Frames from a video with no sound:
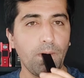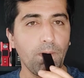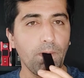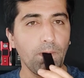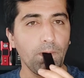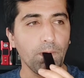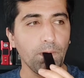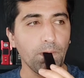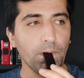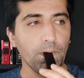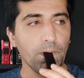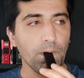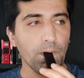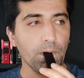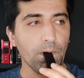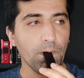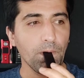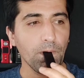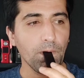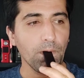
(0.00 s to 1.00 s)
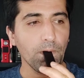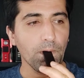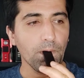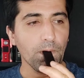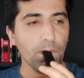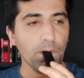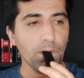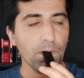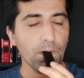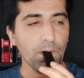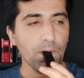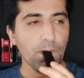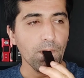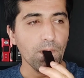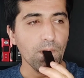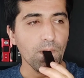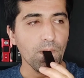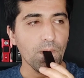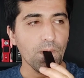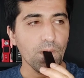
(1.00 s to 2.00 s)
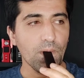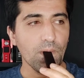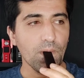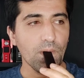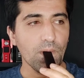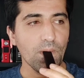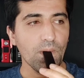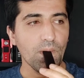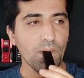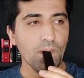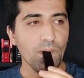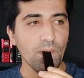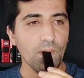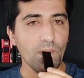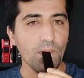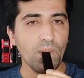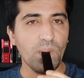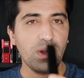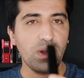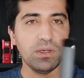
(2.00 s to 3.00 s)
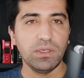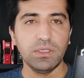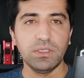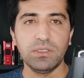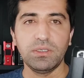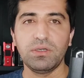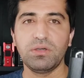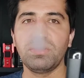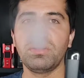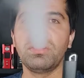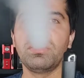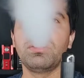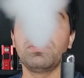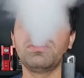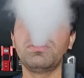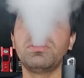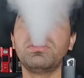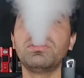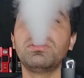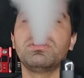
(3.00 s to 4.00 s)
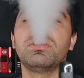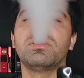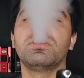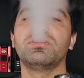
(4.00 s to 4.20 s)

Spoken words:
(silence)